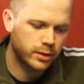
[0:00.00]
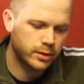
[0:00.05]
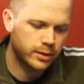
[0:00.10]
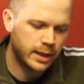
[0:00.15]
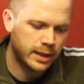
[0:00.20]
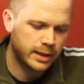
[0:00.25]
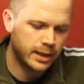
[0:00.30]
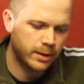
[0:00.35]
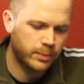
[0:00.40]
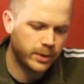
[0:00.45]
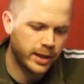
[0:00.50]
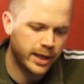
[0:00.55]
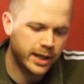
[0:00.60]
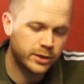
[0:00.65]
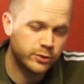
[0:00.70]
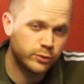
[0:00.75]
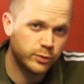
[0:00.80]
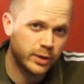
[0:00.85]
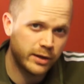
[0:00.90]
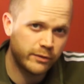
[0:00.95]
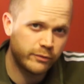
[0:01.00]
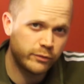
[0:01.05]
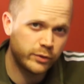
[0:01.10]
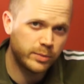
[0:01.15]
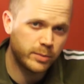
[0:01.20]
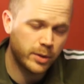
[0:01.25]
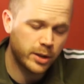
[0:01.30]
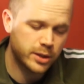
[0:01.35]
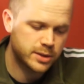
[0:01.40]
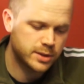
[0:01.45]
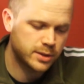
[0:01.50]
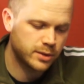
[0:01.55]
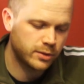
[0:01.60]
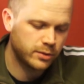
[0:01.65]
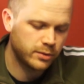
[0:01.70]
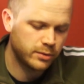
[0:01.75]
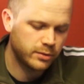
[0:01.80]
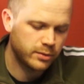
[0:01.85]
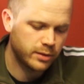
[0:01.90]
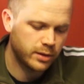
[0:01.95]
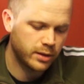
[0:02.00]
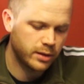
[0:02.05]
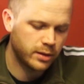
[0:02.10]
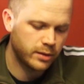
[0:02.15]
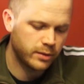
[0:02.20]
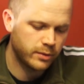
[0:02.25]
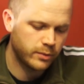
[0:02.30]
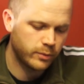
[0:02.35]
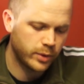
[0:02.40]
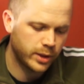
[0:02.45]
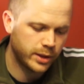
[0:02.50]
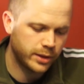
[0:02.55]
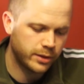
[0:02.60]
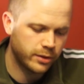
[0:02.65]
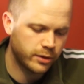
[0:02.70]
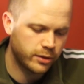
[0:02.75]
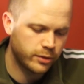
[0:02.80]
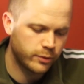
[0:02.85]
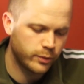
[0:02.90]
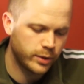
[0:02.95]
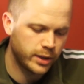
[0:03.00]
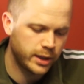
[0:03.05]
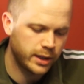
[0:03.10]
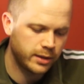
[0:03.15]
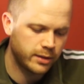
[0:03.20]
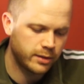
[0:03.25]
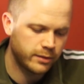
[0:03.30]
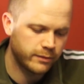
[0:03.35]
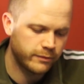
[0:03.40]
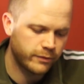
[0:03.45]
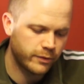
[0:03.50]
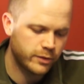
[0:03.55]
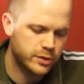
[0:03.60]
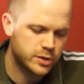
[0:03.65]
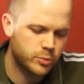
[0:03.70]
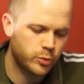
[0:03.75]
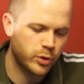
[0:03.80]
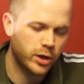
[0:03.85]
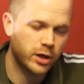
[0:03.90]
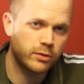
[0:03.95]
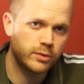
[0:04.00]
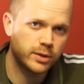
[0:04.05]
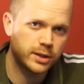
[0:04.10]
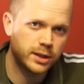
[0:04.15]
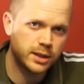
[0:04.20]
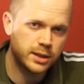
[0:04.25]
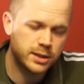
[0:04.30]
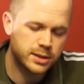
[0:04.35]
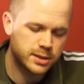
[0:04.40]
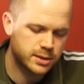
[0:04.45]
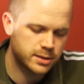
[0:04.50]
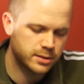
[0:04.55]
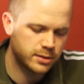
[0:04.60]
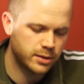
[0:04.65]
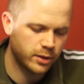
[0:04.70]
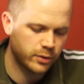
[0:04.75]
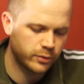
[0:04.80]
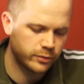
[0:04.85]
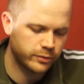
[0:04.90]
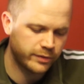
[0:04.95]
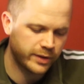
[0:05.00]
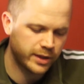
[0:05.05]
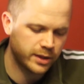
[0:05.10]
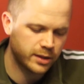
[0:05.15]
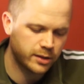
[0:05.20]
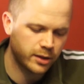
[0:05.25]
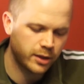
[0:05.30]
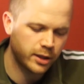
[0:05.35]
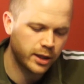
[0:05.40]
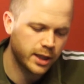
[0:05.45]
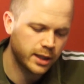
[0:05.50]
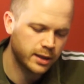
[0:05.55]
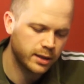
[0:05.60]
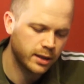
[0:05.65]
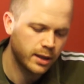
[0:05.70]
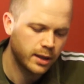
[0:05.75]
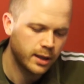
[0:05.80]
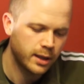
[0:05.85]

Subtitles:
that apply to every monster when the 3 first priorities don't find a target.